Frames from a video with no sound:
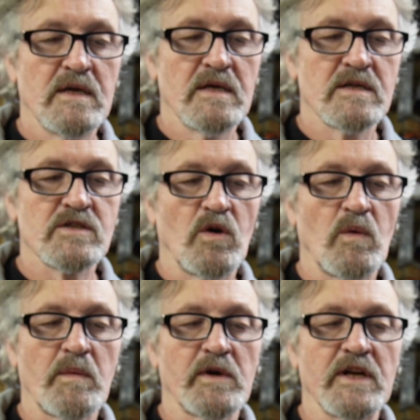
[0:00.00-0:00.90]
So
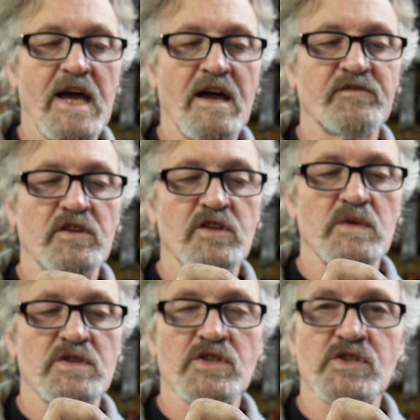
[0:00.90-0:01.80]
what we're going to have to do
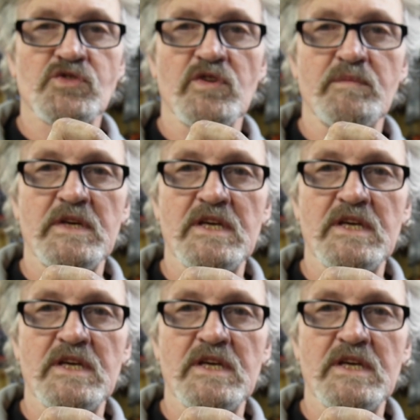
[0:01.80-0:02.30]
is just trim the